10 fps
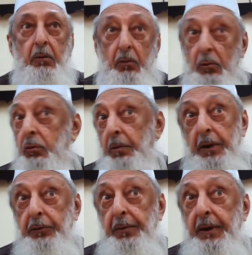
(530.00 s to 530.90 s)
Rum
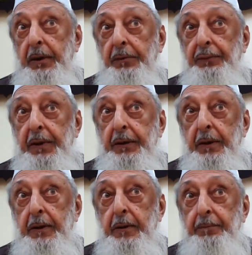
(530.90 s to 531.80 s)
has been
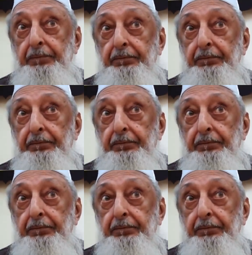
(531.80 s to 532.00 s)
defeated.